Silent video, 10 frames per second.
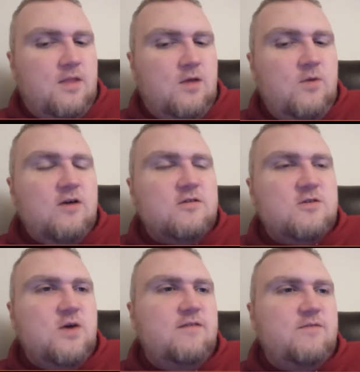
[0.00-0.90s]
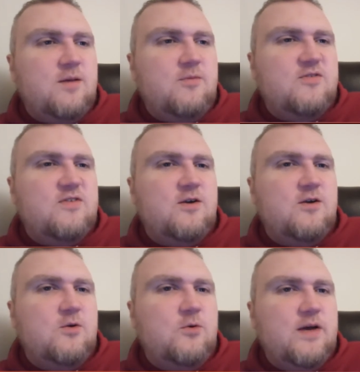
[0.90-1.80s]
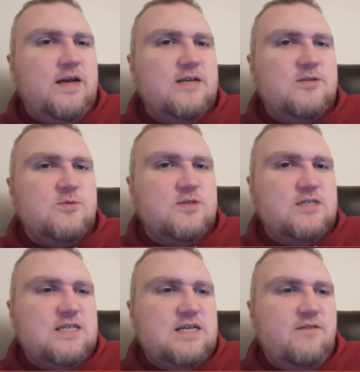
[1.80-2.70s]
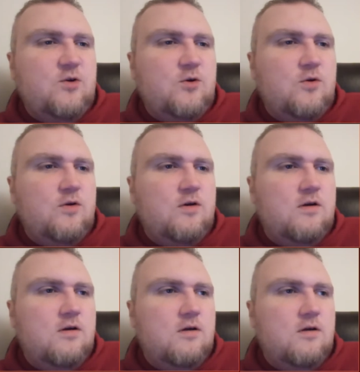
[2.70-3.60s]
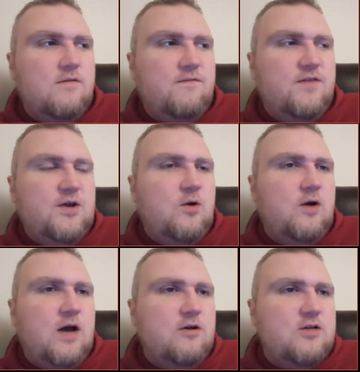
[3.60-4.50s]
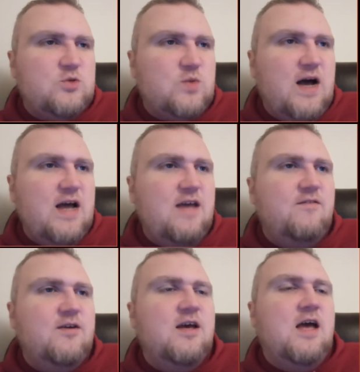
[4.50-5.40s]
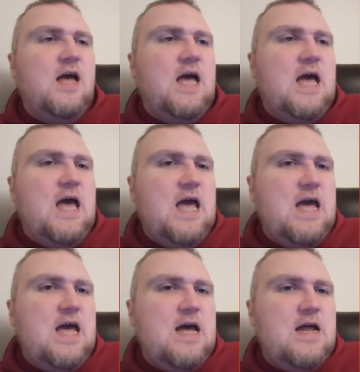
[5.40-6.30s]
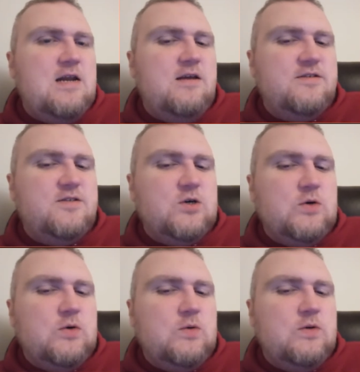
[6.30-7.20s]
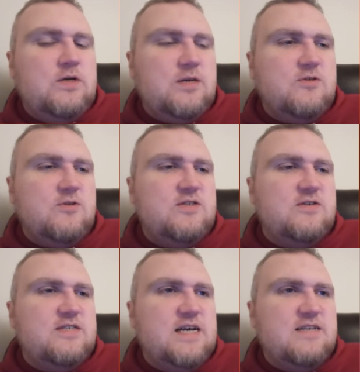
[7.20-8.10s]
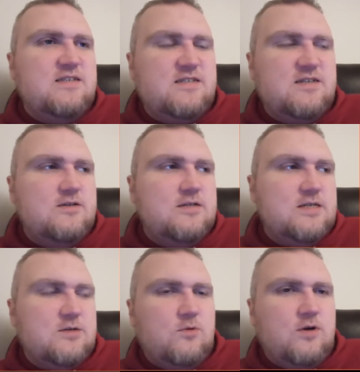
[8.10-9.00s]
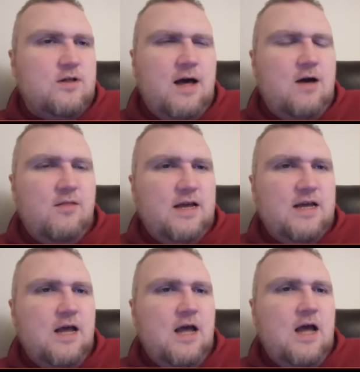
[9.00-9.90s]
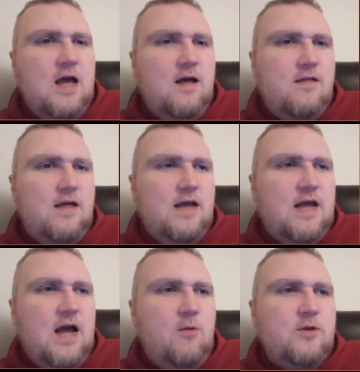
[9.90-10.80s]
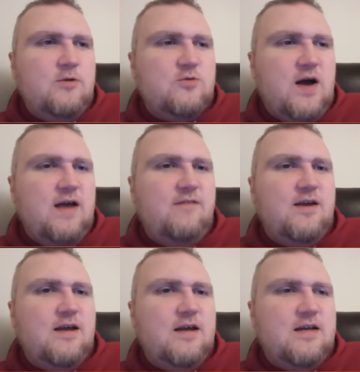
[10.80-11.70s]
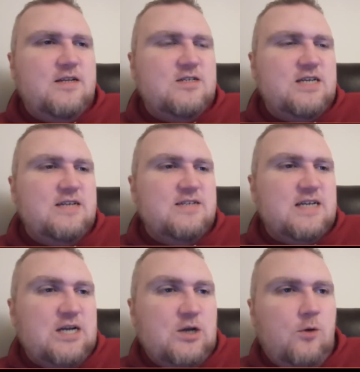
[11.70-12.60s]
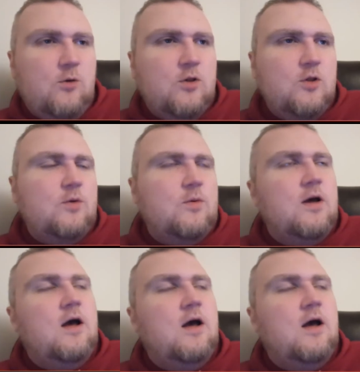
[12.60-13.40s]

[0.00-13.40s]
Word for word: and we also have double Sarah who I guess was to never figure out how to drive and so double Sarah is asking Sarah that's like well how like like how are you driving and she has like no clue.